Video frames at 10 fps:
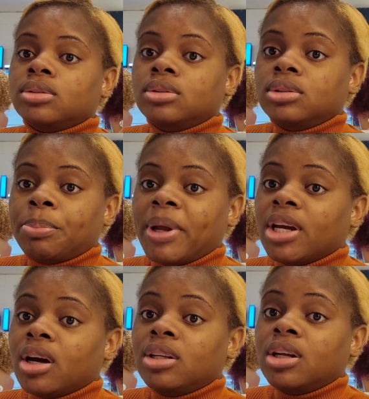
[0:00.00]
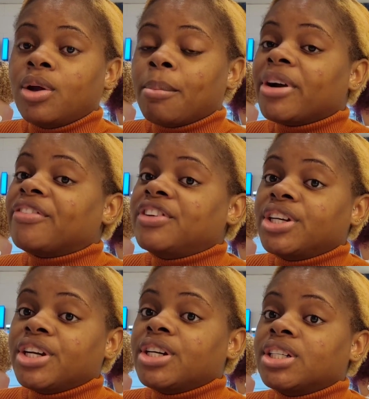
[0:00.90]
depending on the number of
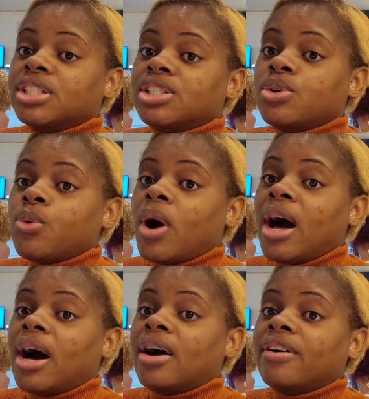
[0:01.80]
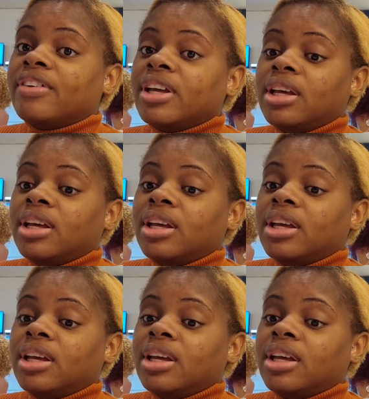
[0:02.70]
years you have